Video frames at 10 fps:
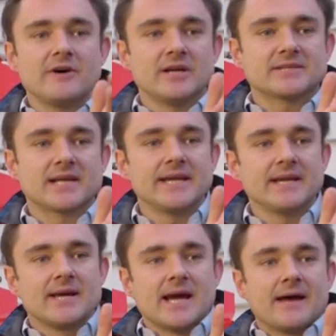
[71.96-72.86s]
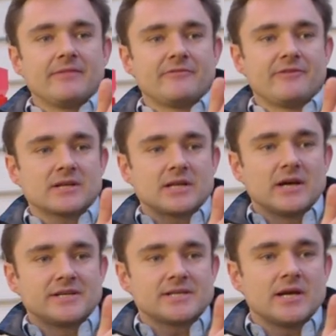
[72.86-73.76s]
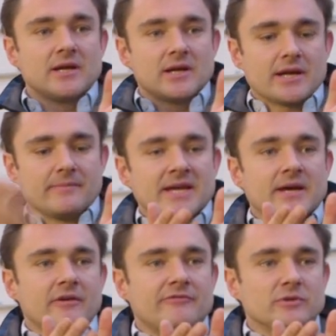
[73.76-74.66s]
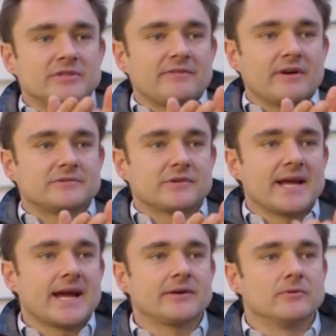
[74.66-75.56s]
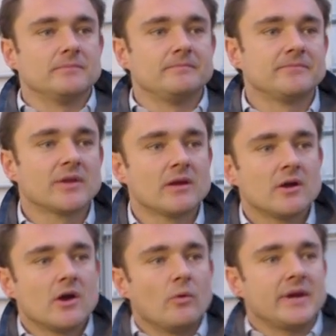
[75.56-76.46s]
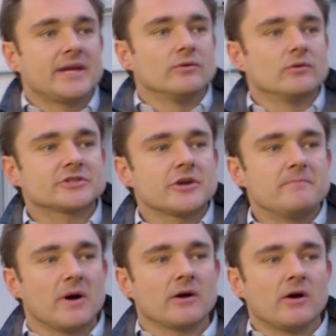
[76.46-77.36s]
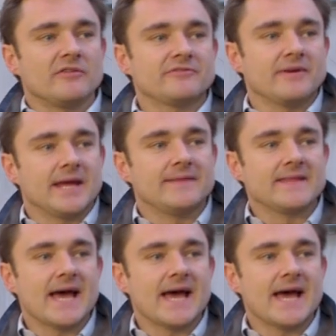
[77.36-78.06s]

vertically and the fertiliser coming at a forty-five degree angle. We can also bung off in